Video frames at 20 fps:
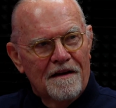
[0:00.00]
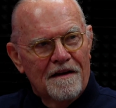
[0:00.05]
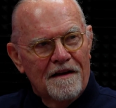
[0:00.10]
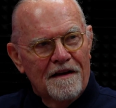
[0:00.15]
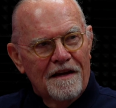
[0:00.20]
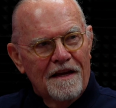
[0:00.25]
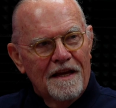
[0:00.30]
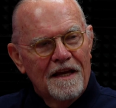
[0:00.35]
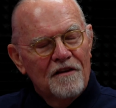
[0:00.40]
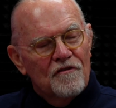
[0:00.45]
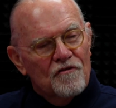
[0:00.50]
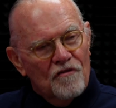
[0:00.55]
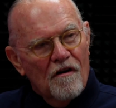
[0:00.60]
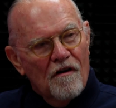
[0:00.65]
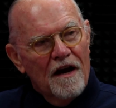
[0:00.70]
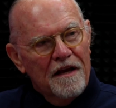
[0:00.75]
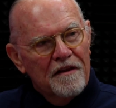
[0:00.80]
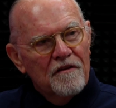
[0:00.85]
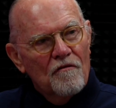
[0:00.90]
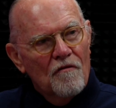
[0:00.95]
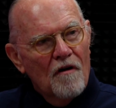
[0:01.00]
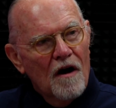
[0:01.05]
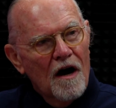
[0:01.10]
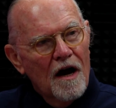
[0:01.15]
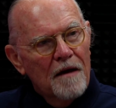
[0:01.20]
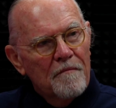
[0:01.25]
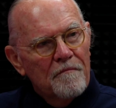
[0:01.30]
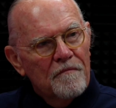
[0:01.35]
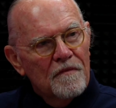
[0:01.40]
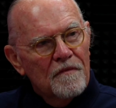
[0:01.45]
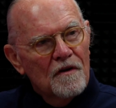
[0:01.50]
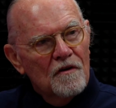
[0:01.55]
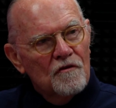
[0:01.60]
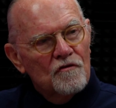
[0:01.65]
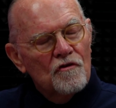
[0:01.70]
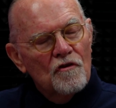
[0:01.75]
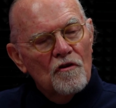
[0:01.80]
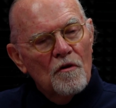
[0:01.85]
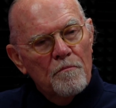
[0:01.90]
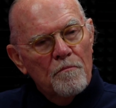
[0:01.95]
in trying to rhyme
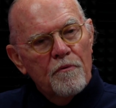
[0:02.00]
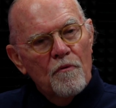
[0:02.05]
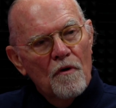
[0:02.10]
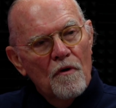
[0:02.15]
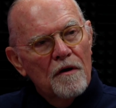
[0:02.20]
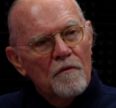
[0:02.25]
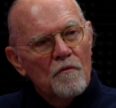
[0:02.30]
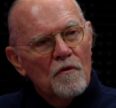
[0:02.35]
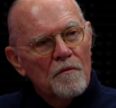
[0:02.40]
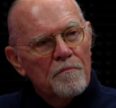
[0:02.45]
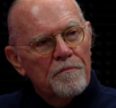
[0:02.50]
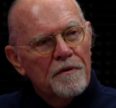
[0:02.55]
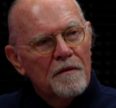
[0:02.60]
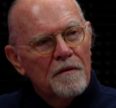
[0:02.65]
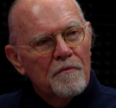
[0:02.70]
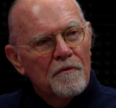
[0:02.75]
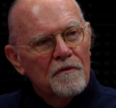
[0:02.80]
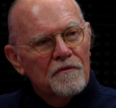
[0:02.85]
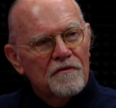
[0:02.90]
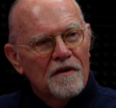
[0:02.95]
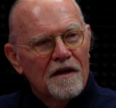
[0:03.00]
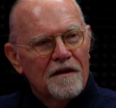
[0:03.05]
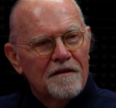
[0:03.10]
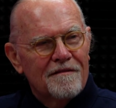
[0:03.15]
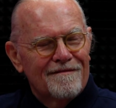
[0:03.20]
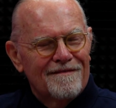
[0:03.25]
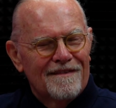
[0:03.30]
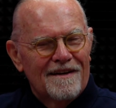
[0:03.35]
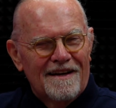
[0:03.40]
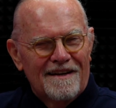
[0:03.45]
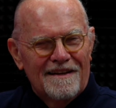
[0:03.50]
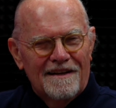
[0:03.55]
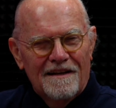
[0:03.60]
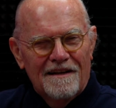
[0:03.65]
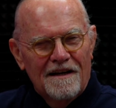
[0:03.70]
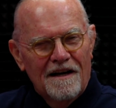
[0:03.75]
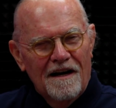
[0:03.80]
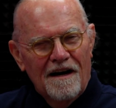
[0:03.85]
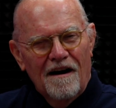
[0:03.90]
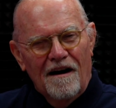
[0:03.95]
to the point where people say,
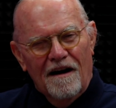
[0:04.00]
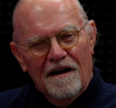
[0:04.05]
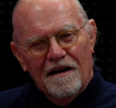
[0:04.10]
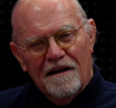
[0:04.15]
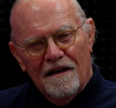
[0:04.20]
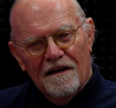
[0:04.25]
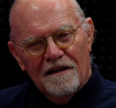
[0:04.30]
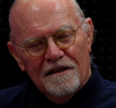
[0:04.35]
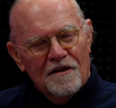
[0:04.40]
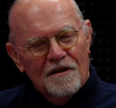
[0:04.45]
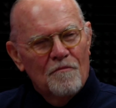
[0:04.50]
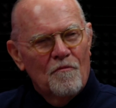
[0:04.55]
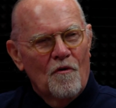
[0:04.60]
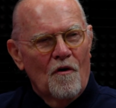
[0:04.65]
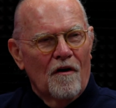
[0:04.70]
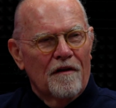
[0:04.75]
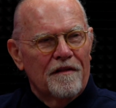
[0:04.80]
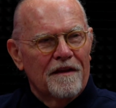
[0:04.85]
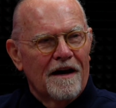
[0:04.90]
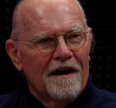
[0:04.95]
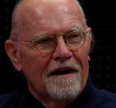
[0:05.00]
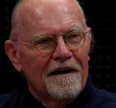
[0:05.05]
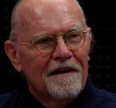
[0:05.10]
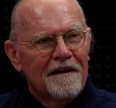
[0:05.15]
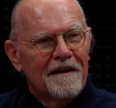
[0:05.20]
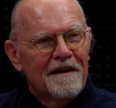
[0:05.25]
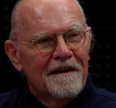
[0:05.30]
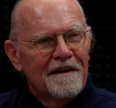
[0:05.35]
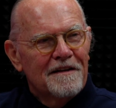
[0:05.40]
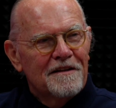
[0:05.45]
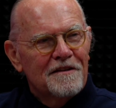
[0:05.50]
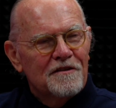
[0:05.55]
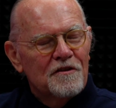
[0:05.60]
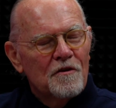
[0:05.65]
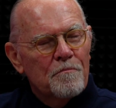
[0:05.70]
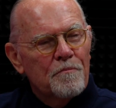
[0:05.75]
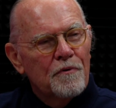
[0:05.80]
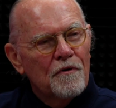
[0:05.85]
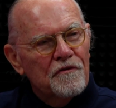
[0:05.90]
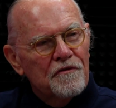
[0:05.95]
come on now, you're
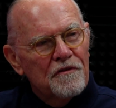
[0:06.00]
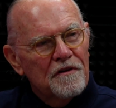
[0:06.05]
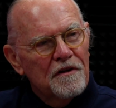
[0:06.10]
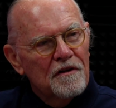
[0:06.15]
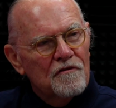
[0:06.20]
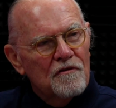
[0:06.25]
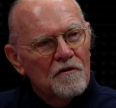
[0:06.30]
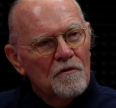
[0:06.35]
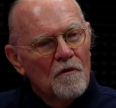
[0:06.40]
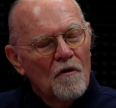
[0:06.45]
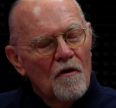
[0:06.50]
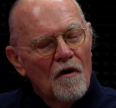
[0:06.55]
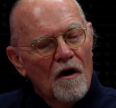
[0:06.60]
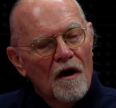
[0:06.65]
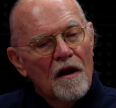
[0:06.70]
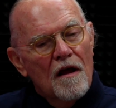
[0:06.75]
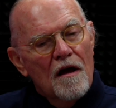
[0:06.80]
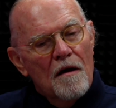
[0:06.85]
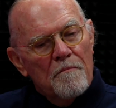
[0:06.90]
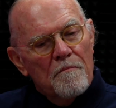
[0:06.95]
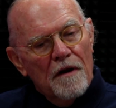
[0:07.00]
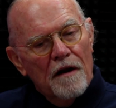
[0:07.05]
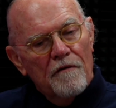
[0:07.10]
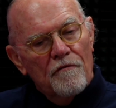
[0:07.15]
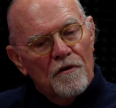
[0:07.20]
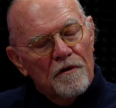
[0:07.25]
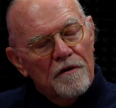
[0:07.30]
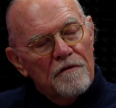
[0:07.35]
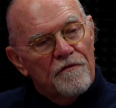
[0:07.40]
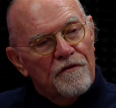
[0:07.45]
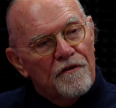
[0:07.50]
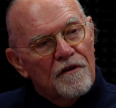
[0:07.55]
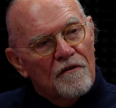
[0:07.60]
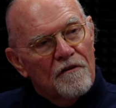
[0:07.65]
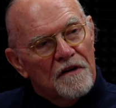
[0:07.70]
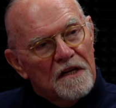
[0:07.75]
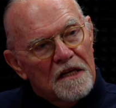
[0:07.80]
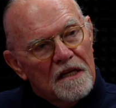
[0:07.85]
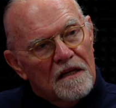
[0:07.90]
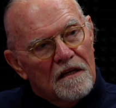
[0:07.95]
pushing it too hard. But I really feel
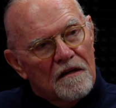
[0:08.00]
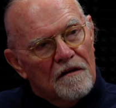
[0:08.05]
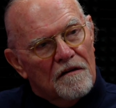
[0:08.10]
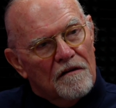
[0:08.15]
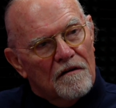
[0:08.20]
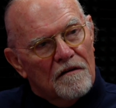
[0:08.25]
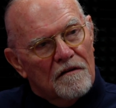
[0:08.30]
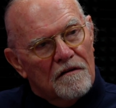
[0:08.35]
here